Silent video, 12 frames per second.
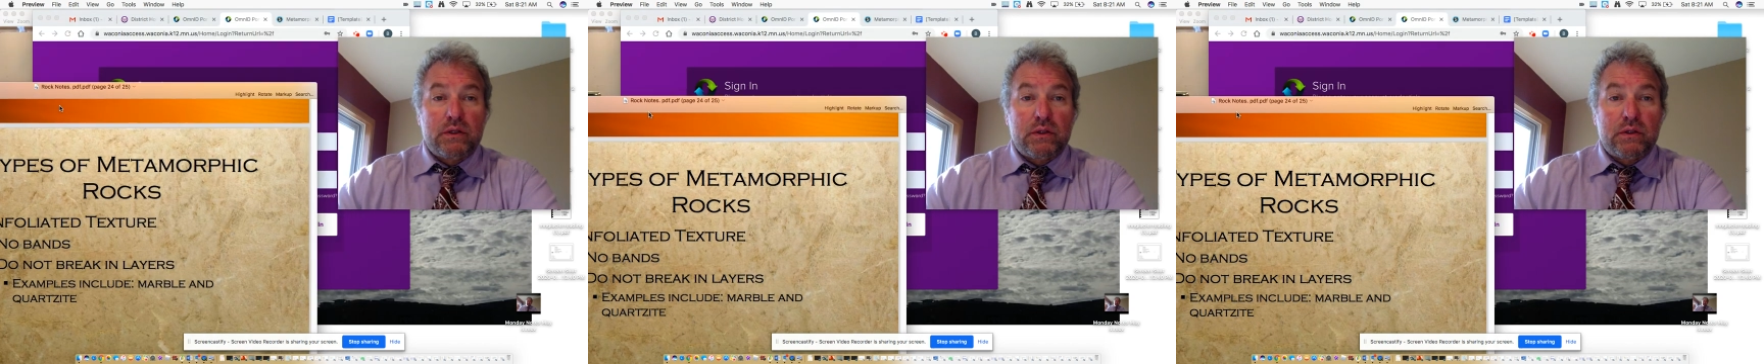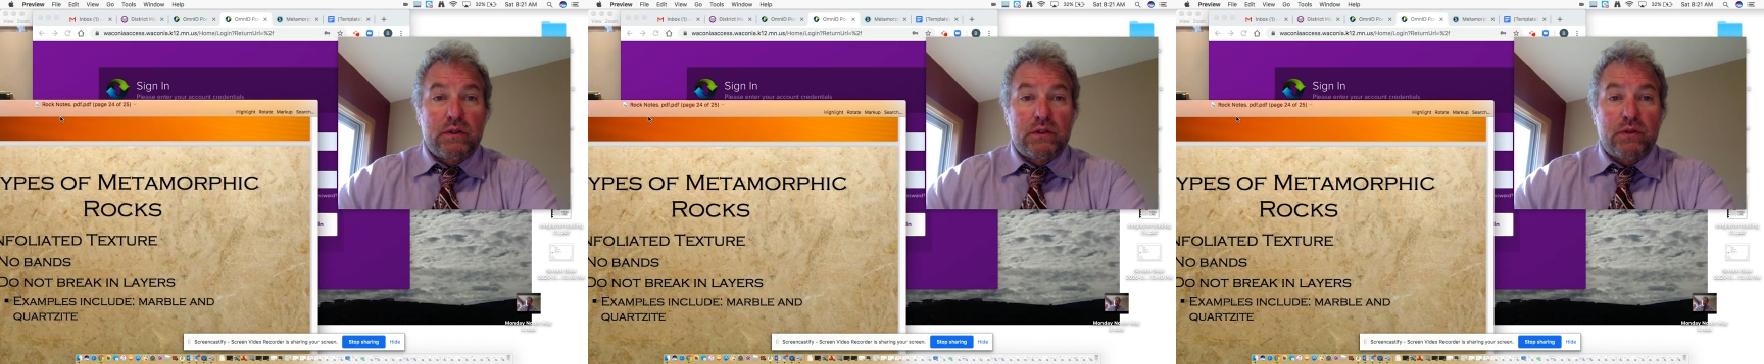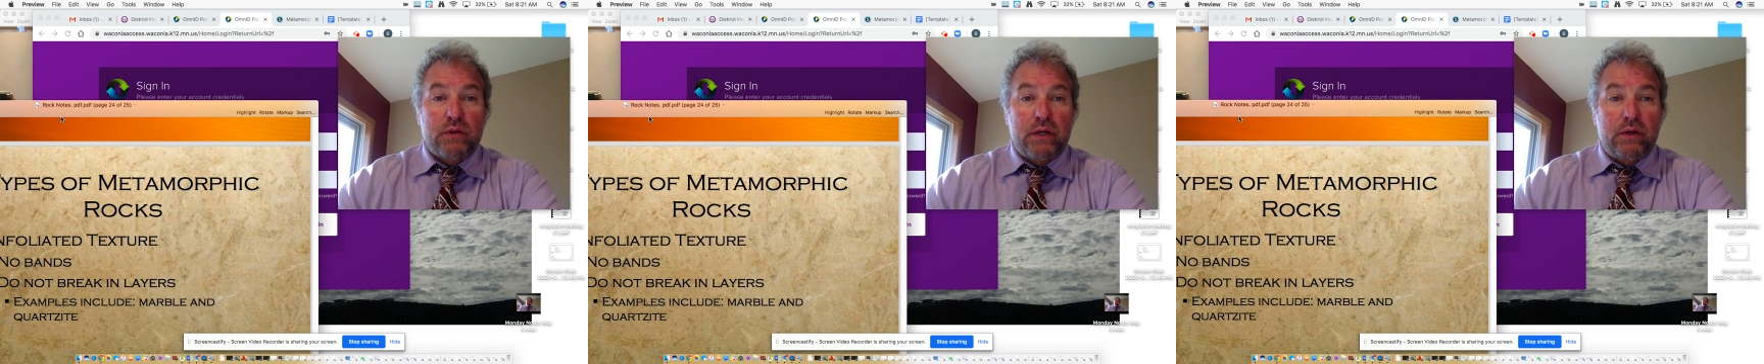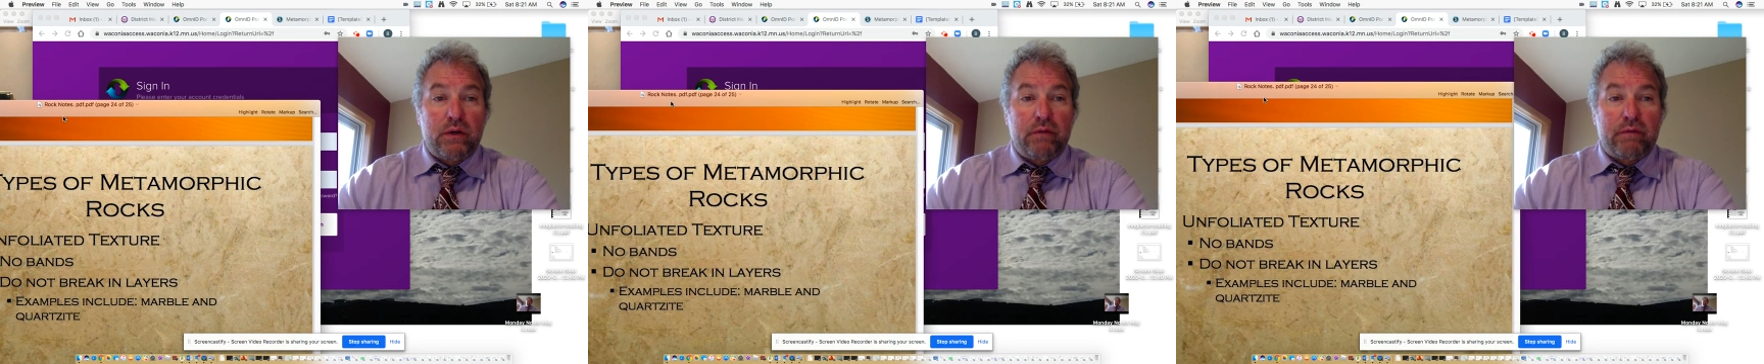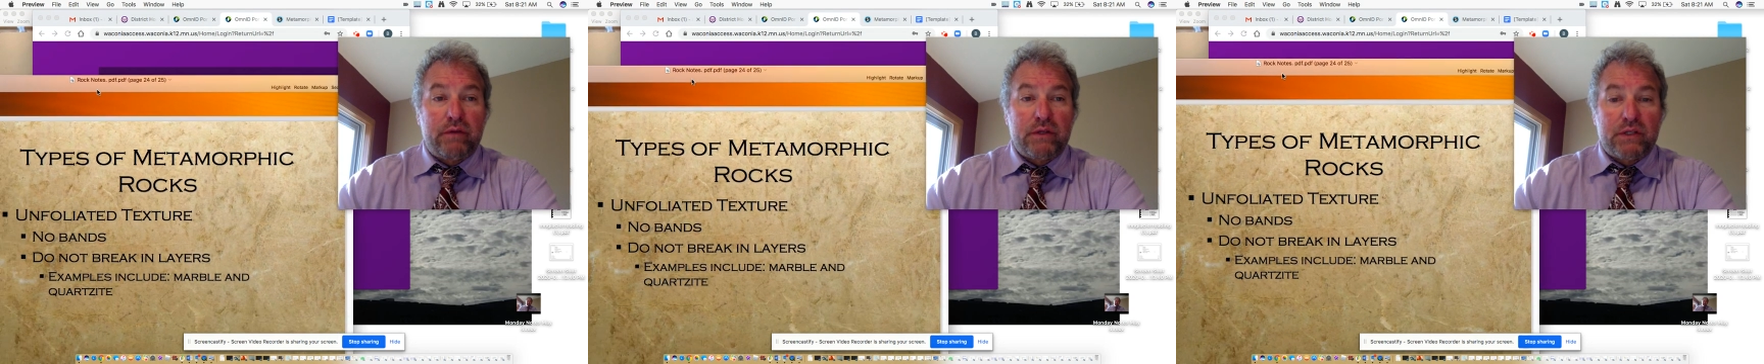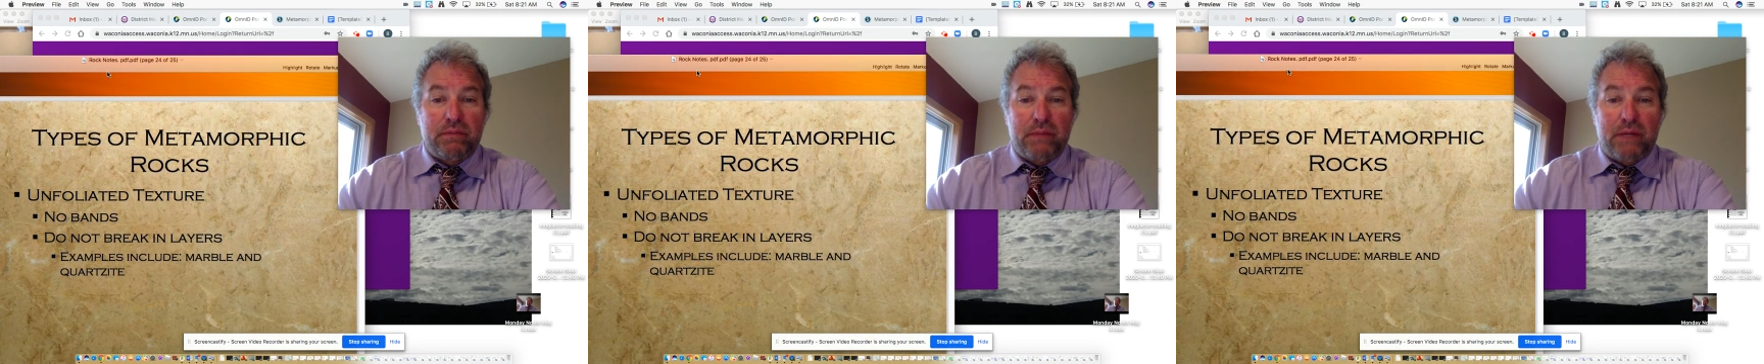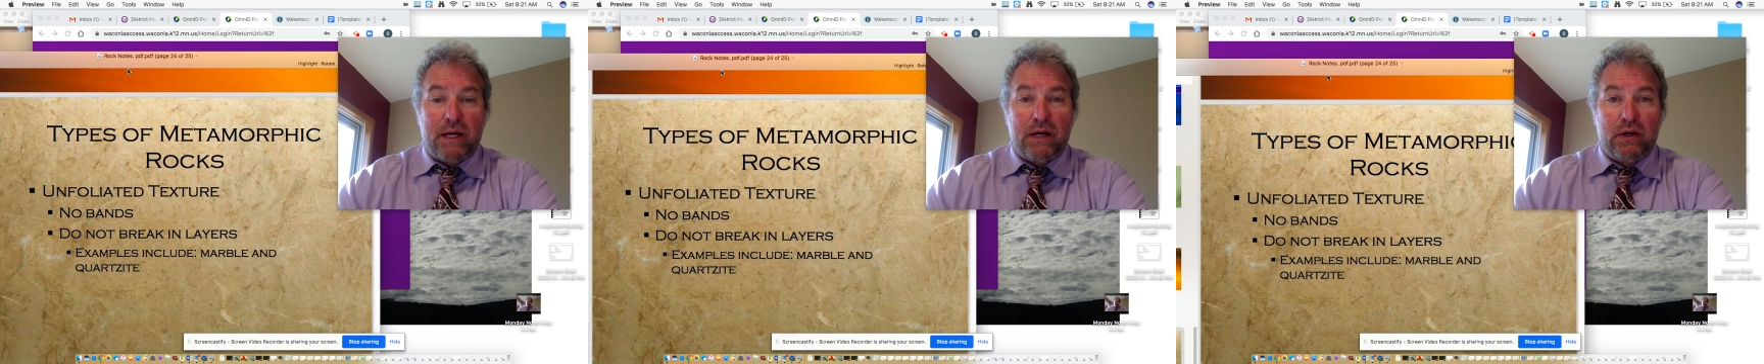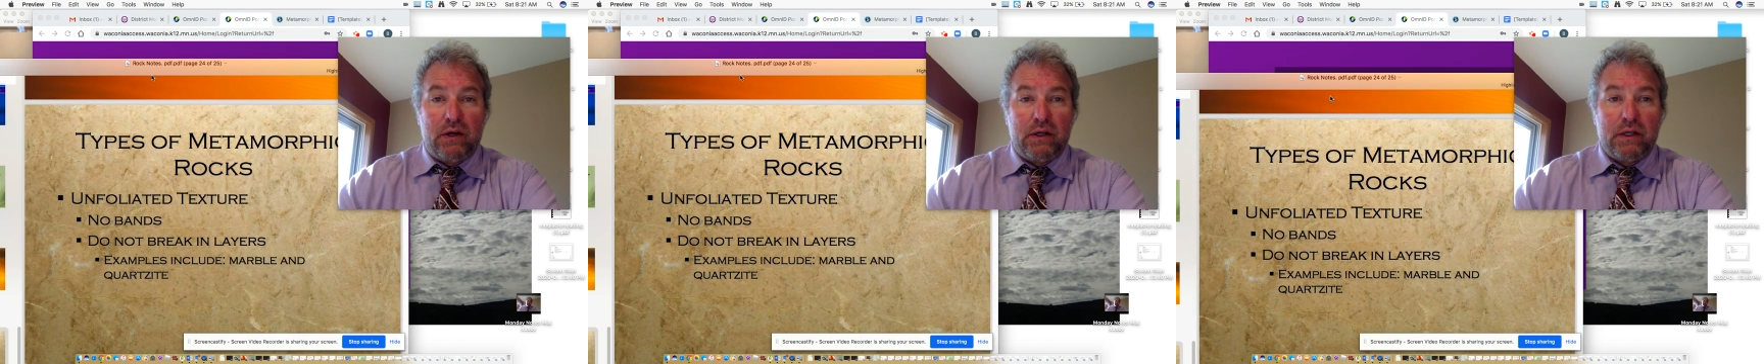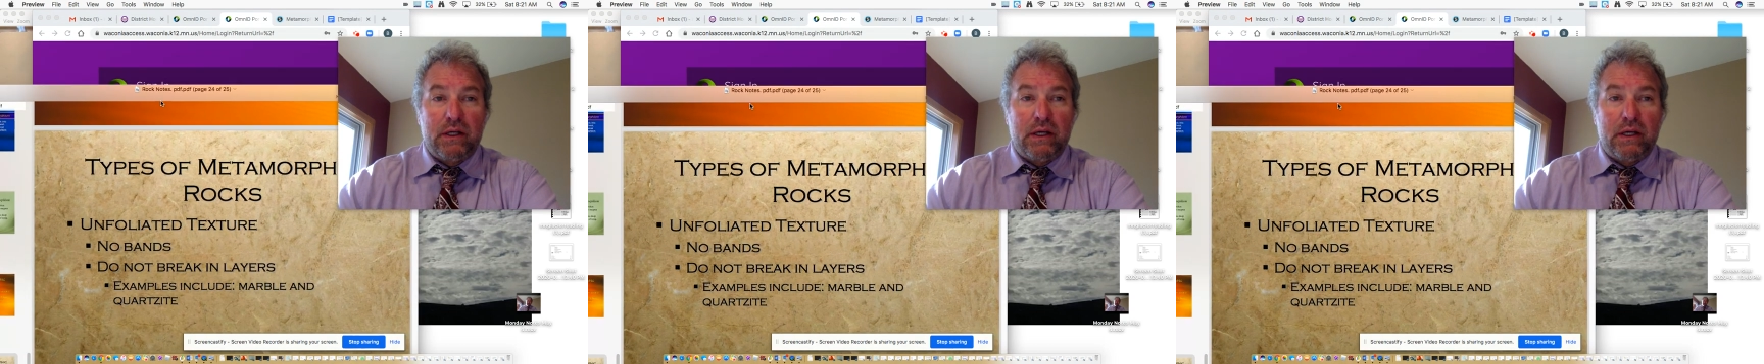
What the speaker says: So I know for tomorrow,